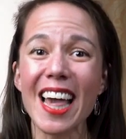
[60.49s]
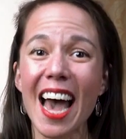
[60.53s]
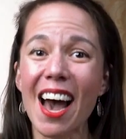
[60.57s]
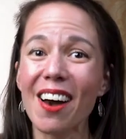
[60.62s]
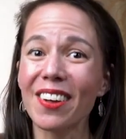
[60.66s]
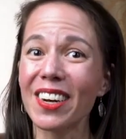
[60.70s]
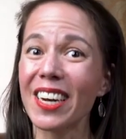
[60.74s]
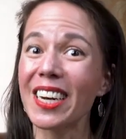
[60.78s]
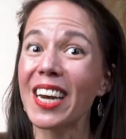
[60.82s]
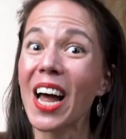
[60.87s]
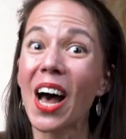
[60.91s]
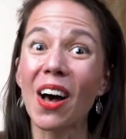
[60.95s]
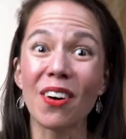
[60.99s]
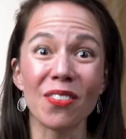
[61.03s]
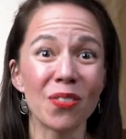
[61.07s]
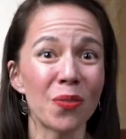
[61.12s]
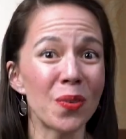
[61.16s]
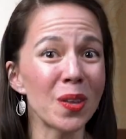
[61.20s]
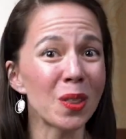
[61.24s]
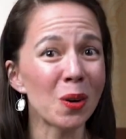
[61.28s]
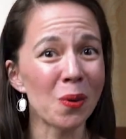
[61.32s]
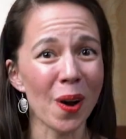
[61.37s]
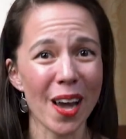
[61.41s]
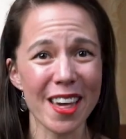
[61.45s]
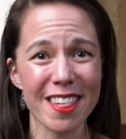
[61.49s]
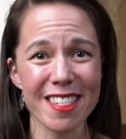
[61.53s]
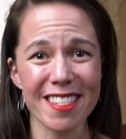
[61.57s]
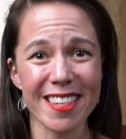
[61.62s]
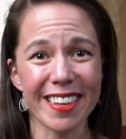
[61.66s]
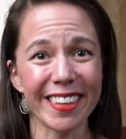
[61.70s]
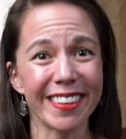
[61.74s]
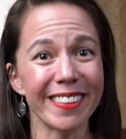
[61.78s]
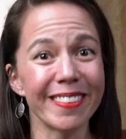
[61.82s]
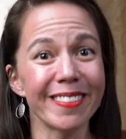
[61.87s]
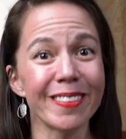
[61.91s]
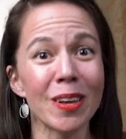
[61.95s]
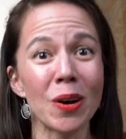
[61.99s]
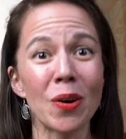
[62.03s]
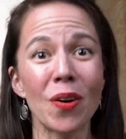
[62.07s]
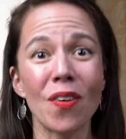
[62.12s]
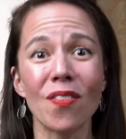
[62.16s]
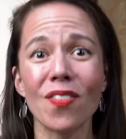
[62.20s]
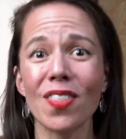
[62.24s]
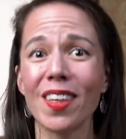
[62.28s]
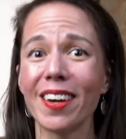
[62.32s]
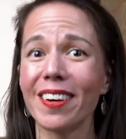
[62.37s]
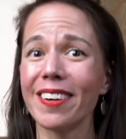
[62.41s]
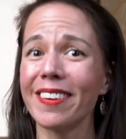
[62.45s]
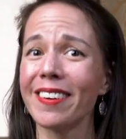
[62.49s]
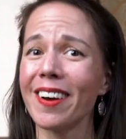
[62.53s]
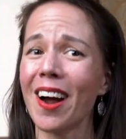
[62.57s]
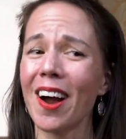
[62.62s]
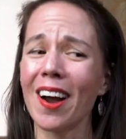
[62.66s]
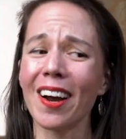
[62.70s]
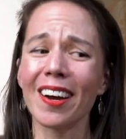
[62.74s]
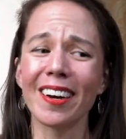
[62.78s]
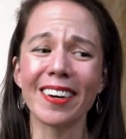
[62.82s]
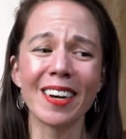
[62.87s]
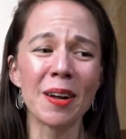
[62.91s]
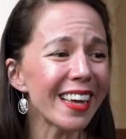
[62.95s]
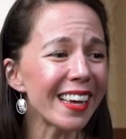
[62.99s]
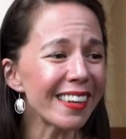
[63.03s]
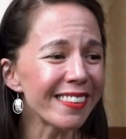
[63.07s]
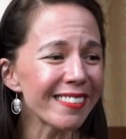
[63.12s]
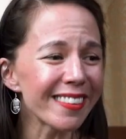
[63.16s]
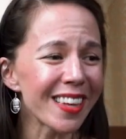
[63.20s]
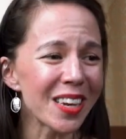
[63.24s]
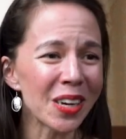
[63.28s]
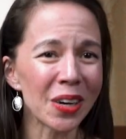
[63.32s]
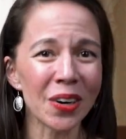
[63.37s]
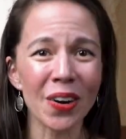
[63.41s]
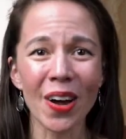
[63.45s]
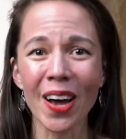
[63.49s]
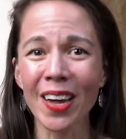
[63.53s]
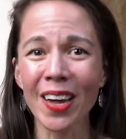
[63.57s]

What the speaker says: out enough with questions. So if there are things that you're